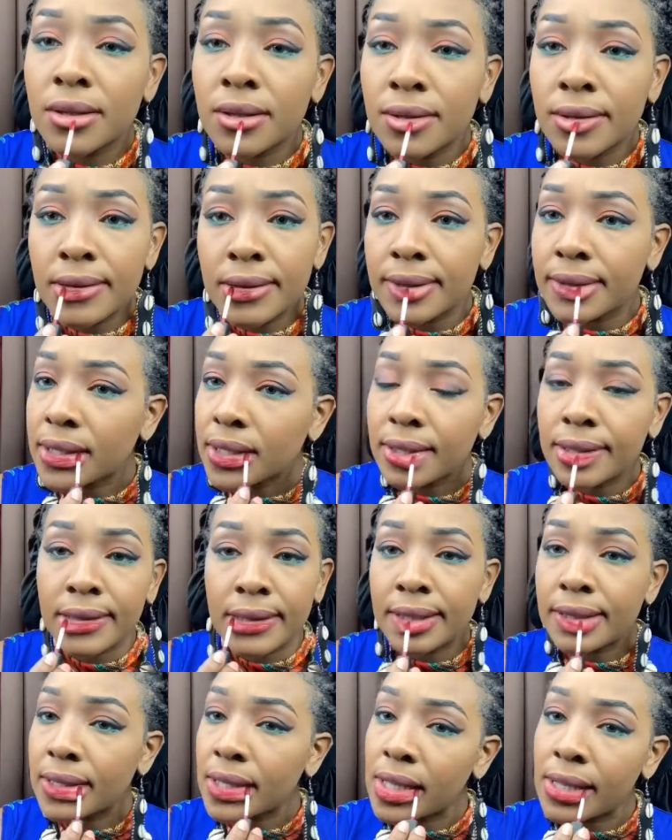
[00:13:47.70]
darken the
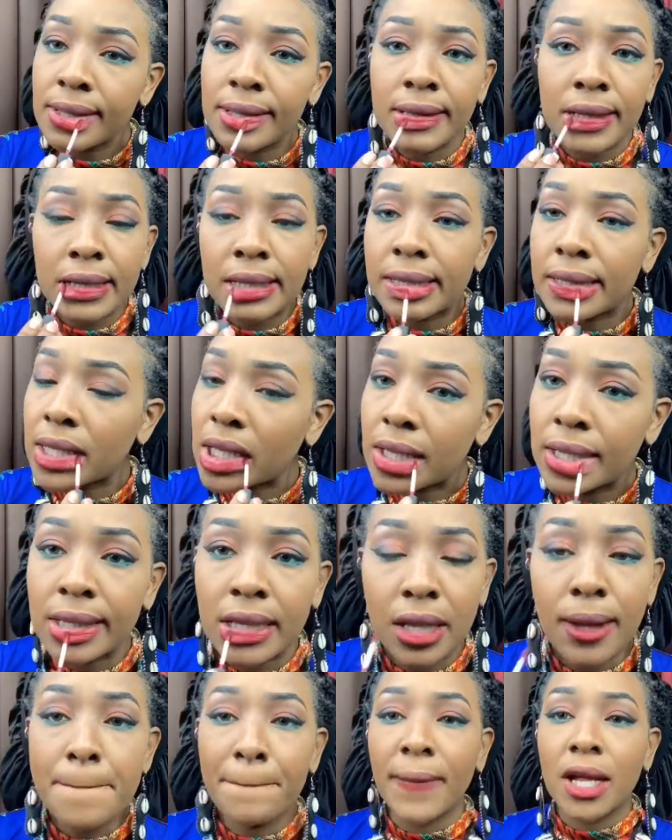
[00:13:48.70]
shade just a little
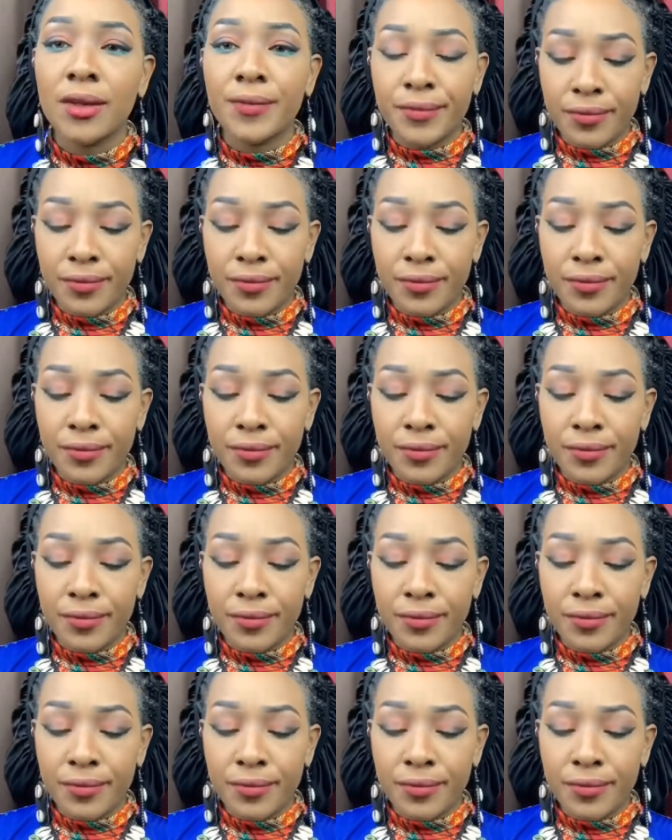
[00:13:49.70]
bit.